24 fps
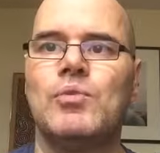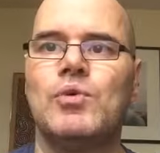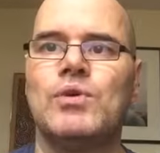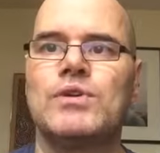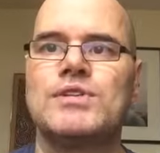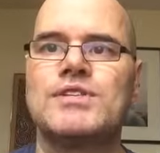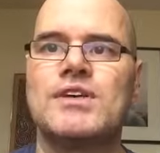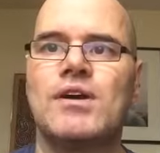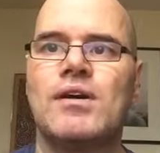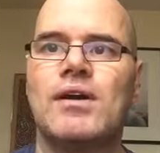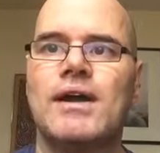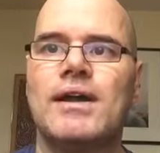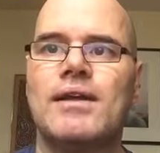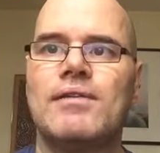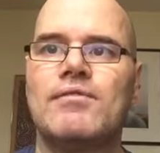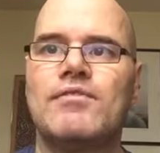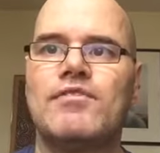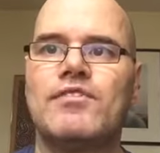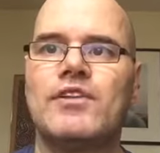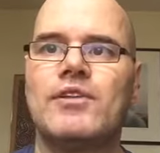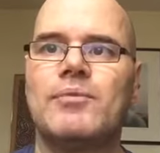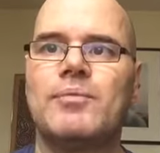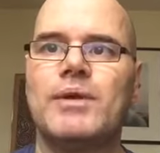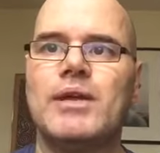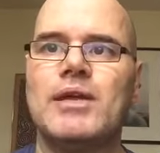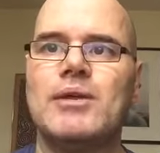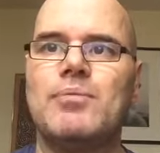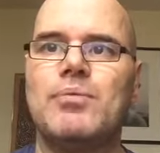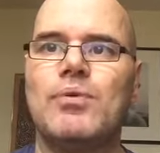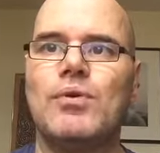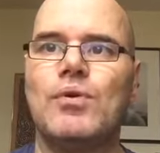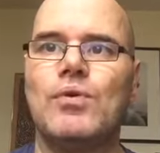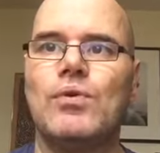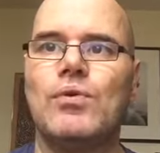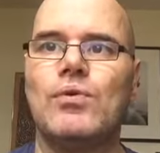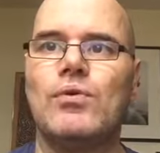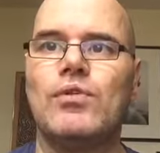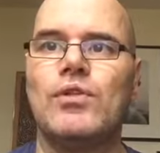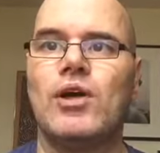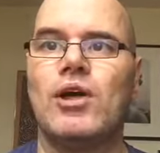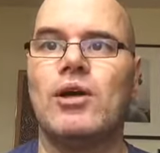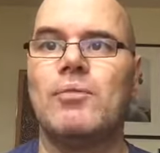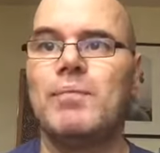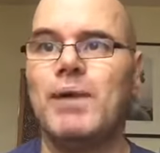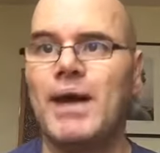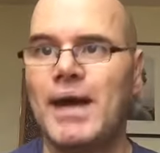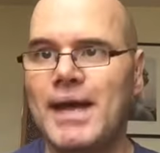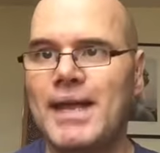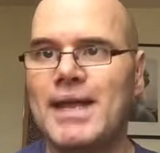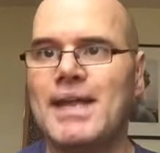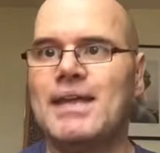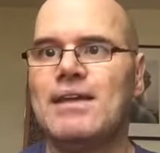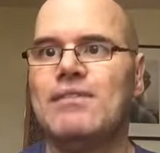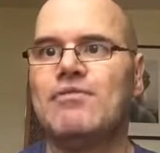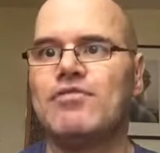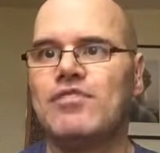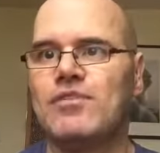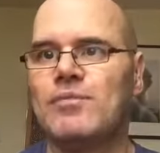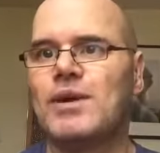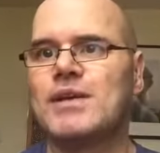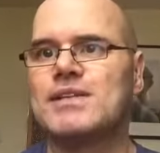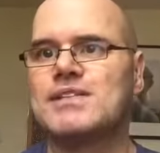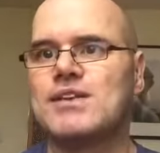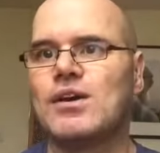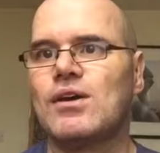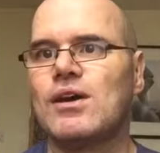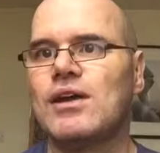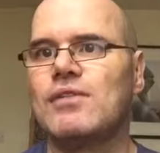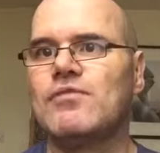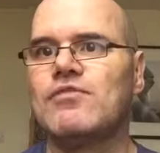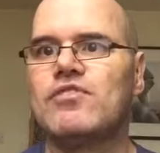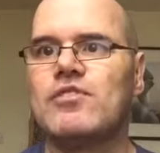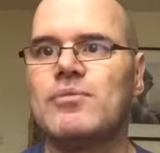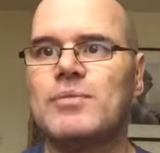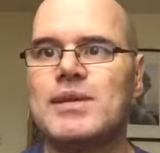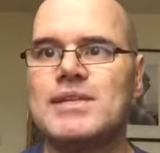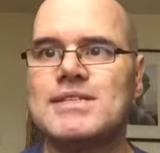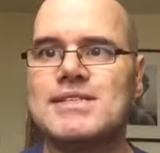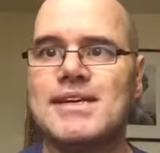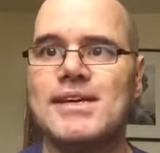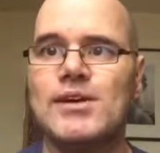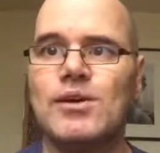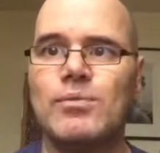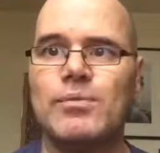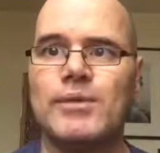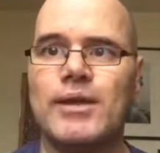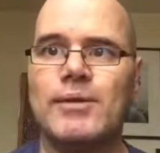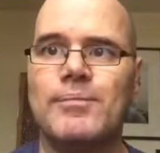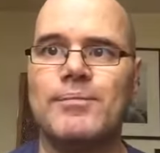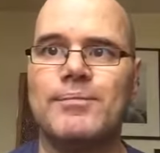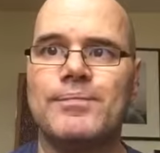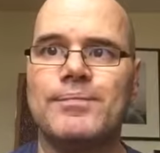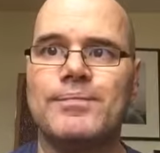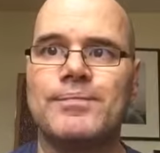time for the people that are paying for my time for me to help them.